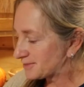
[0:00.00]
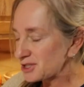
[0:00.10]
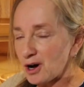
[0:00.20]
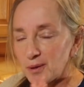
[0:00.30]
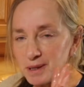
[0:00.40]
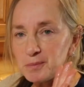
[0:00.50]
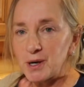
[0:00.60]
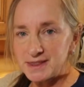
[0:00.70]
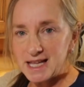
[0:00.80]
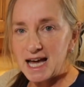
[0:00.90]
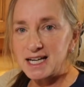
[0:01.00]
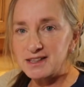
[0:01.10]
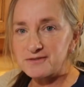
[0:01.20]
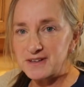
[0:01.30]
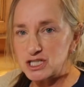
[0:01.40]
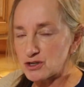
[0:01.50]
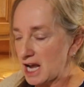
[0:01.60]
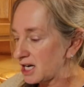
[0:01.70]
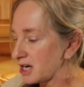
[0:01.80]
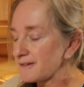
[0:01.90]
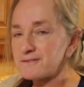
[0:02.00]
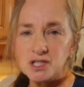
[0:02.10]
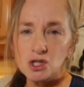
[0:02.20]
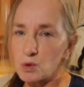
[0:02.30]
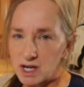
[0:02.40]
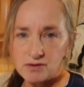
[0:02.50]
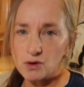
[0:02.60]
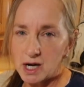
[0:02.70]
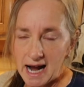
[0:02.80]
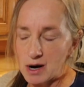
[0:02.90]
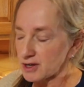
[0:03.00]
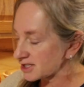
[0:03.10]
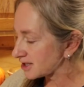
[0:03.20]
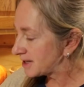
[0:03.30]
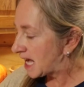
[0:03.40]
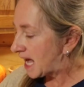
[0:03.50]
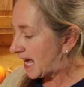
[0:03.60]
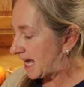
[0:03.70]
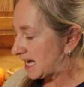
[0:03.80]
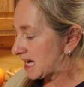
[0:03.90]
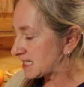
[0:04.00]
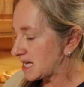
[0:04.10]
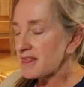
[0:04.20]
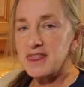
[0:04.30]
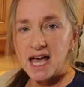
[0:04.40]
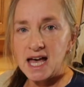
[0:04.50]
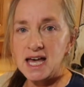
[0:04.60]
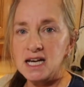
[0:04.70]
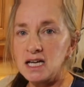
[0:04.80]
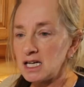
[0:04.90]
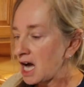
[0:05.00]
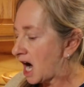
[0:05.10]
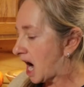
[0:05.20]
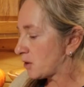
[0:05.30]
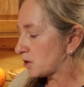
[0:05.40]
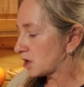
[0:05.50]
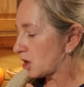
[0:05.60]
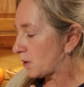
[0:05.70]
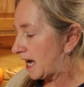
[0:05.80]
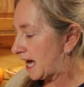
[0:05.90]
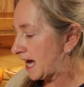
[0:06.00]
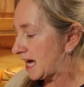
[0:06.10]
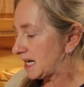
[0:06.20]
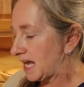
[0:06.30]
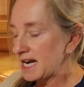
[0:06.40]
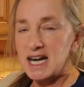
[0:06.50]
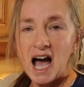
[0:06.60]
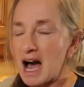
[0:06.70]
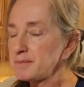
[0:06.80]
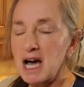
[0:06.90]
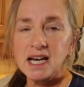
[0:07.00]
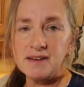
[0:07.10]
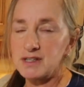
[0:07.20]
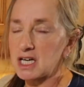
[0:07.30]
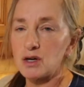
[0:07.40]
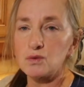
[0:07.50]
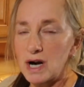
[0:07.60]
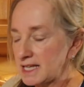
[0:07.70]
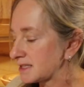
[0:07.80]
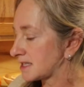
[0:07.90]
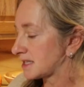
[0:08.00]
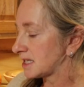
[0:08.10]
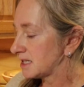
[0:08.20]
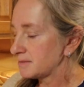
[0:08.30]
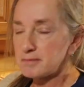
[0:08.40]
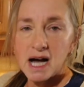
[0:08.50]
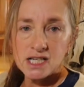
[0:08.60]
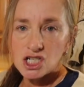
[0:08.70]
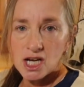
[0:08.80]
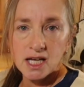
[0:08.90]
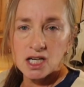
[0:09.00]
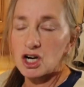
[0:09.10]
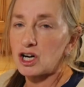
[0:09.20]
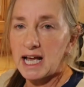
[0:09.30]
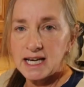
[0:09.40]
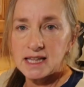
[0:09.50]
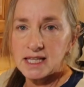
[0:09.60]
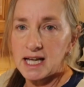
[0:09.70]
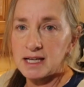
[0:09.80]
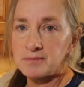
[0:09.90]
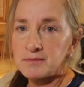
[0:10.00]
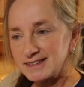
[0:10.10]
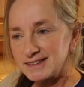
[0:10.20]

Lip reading: So I'll be putting that in the refrigerator up to 24 hours. And then I will go ahead, and I'm not even going to rinse my chicken or anything.